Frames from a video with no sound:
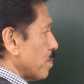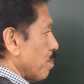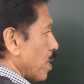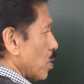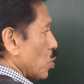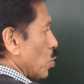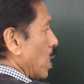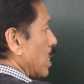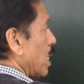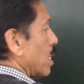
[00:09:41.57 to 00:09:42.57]
because
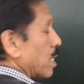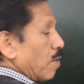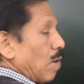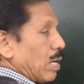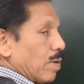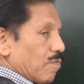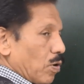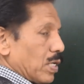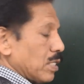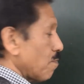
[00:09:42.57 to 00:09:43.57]
200 divided by
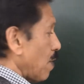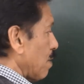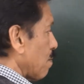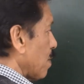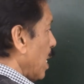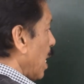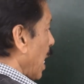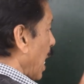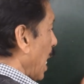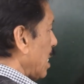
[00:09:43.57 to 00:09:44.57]
40 is 5.
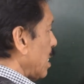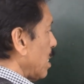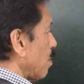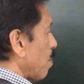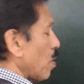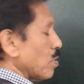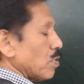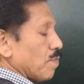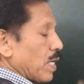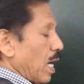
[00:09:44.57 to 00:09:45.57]
And because
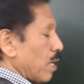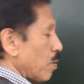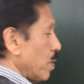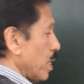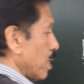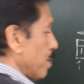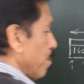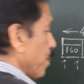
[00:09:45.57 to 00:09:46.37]
of the cargo here,